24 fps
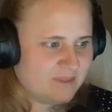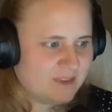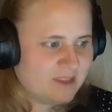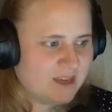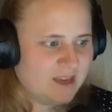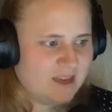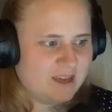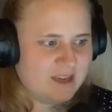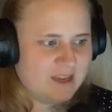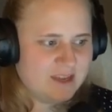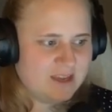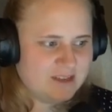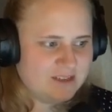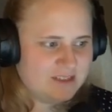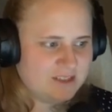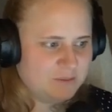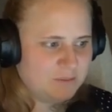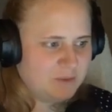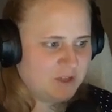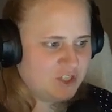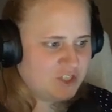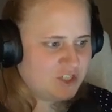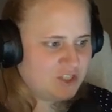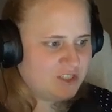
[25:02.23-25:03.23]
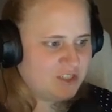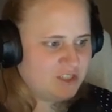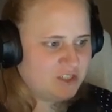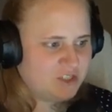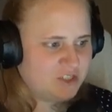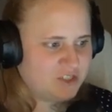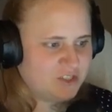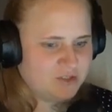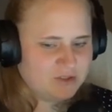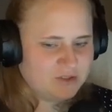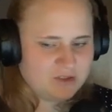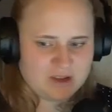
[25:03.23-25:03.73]
Yeah, and he mentioned here
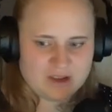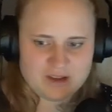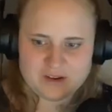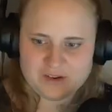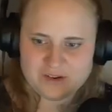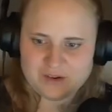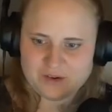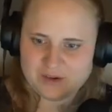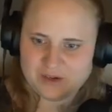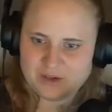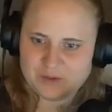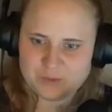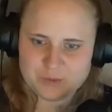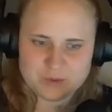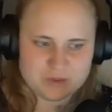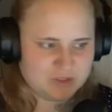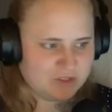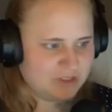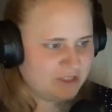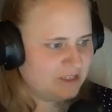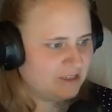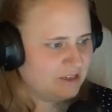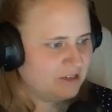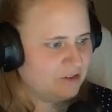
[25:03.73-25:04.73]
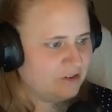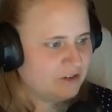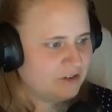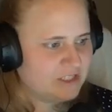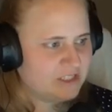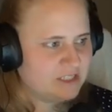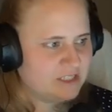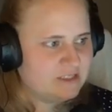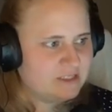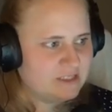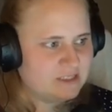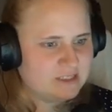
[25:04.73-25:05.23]
too, I don't know, this was not in the lyrics,
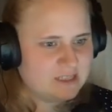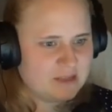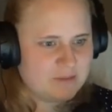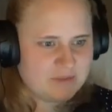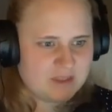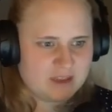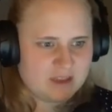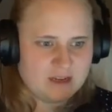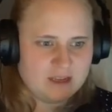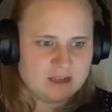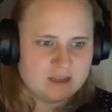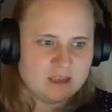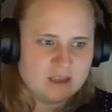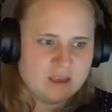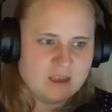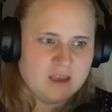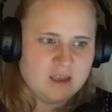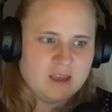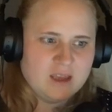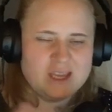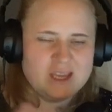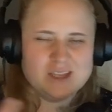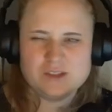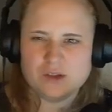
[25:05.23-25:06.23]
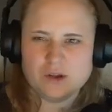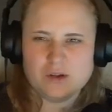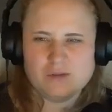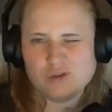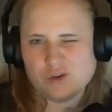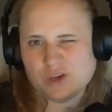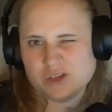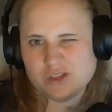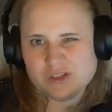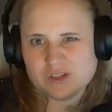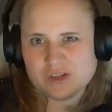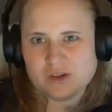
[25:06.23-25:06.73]
he says something like, it's over,
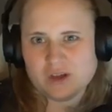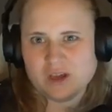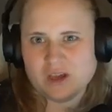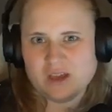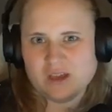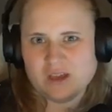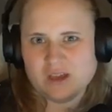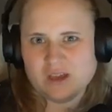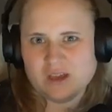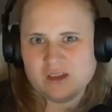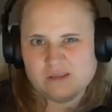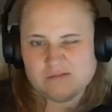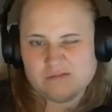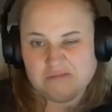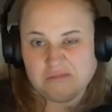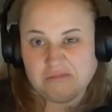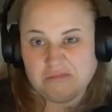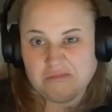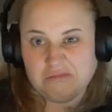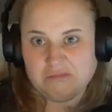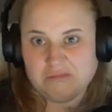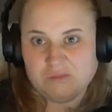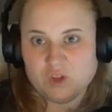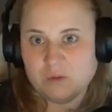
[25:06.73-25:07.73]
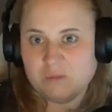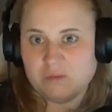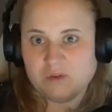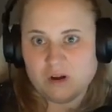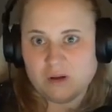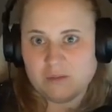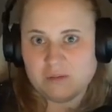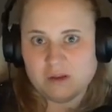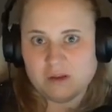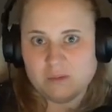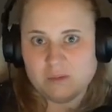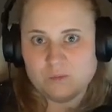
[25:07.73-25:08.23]
it's okay, it's no
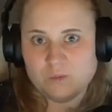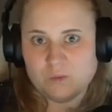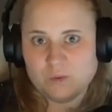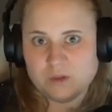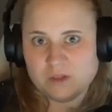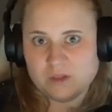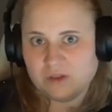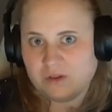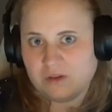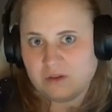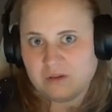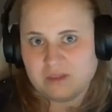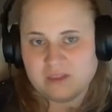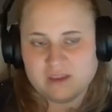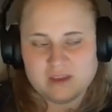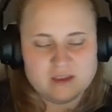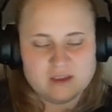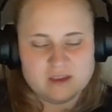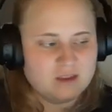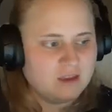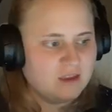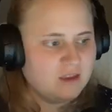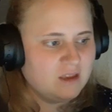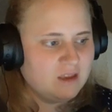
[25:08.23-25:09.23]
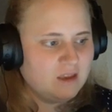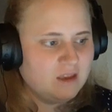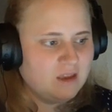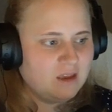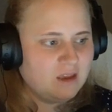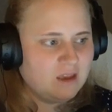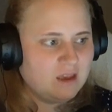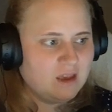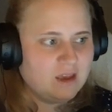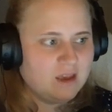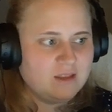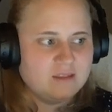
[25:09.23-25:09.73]
problem, what do you think?
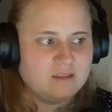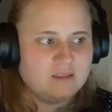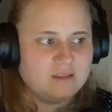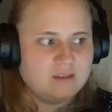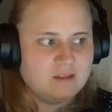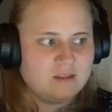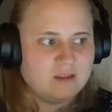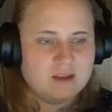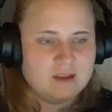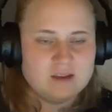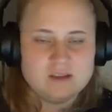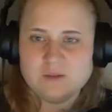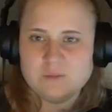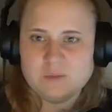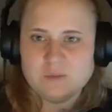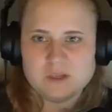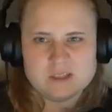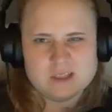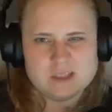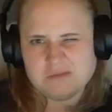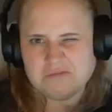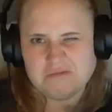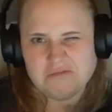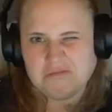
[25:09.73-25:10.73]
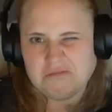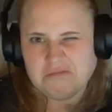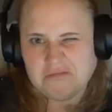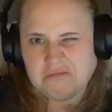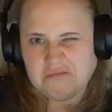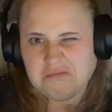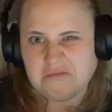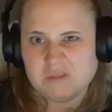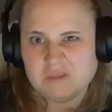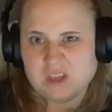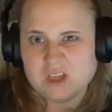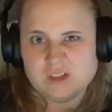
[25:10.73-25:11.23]
And he makes like,
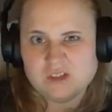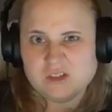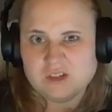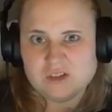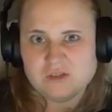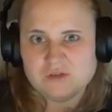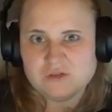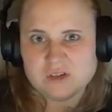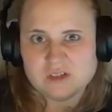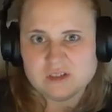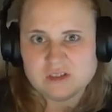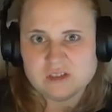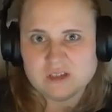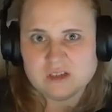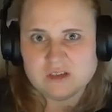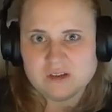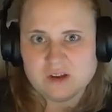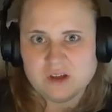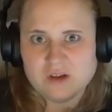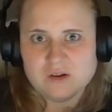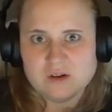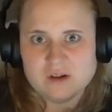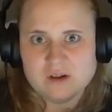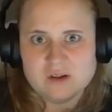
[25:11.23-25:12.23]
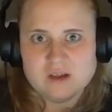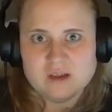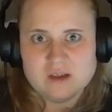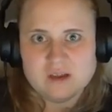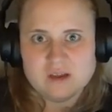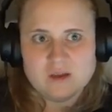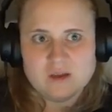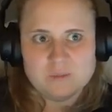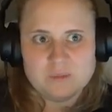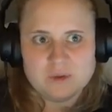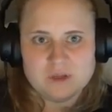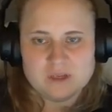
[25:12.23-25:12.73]
is it interesting? No.
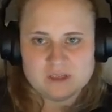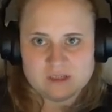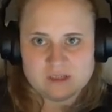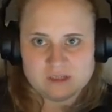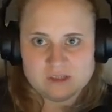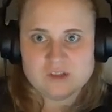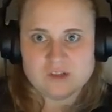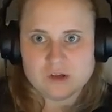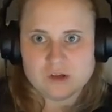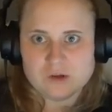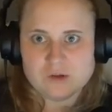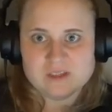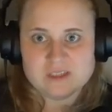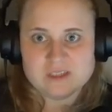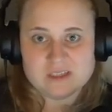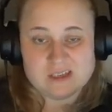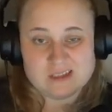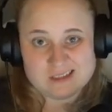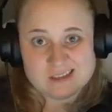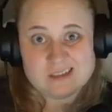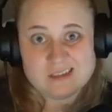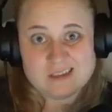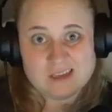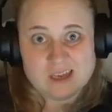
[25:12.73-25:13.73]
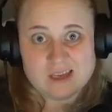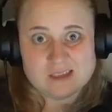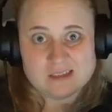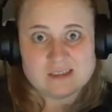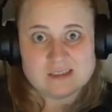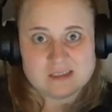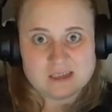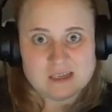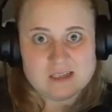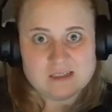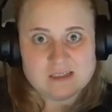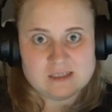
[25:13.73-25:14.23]
But his soul says,
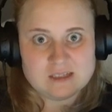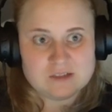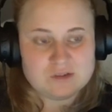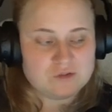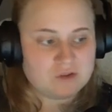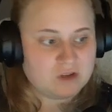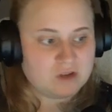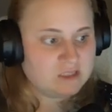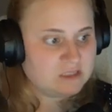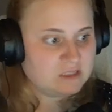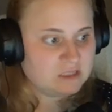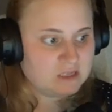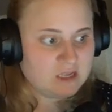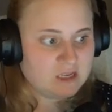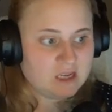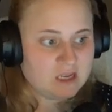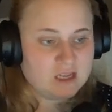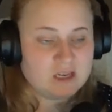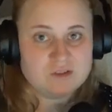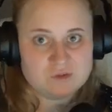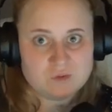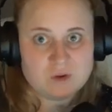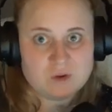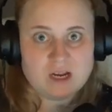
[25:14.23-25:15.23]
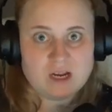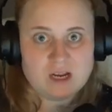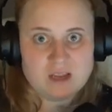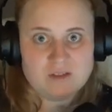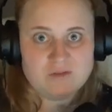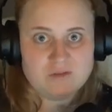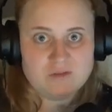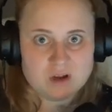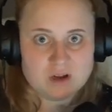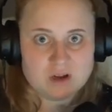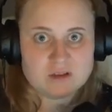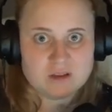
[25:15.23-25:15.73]
yes, it's interesting and it's really
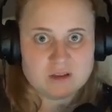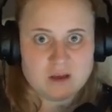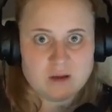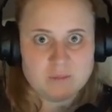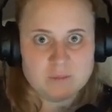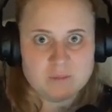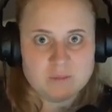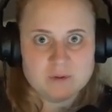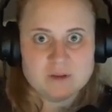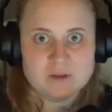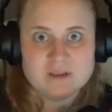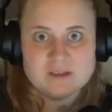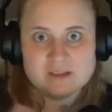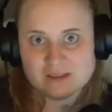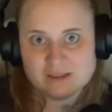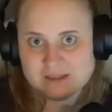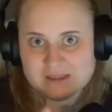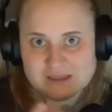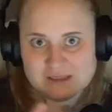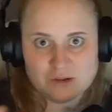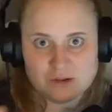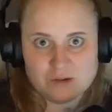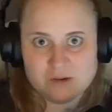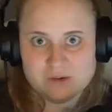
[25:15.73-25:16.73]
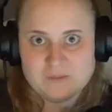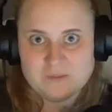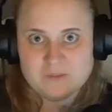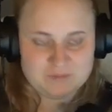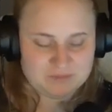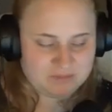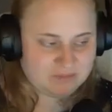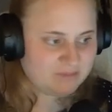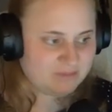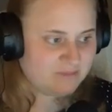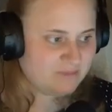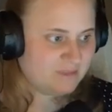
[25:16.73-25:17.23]
fucked up. So
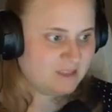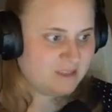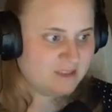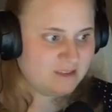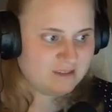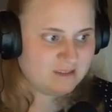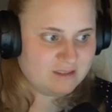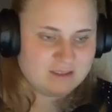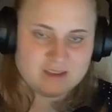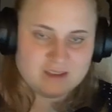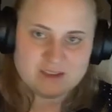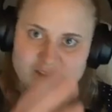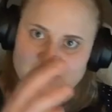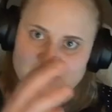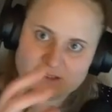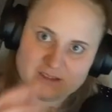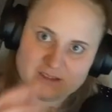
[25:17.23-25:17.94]
there's